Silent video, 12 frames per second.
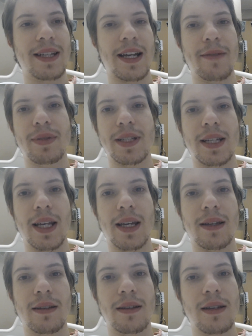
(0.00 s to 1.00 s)
times
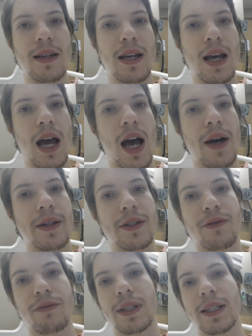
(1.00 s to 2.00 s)
today. I
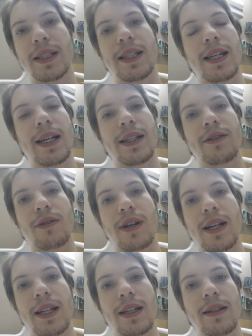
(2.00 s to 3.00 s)
was really
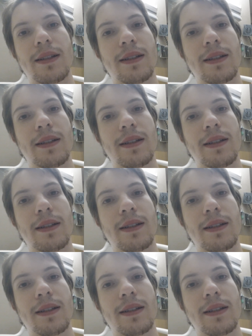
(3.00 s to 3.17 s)
dehydrated.